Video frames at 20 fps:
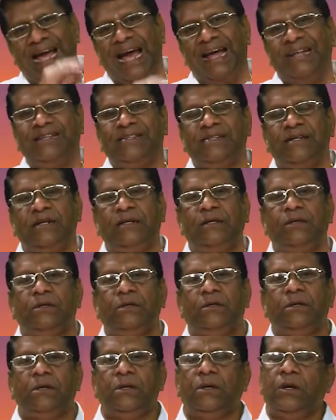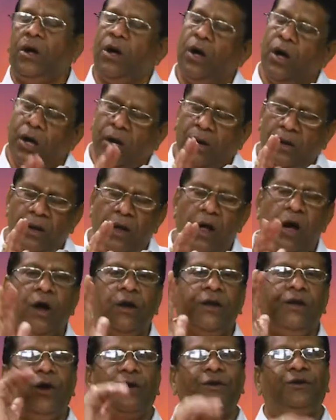answered
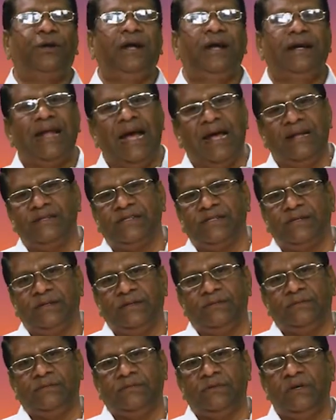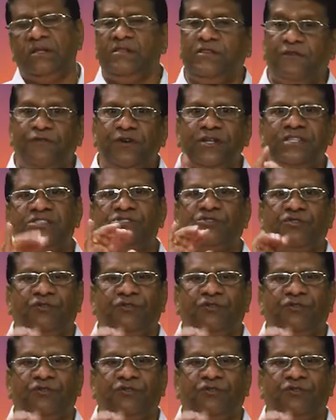or not to get answered. The first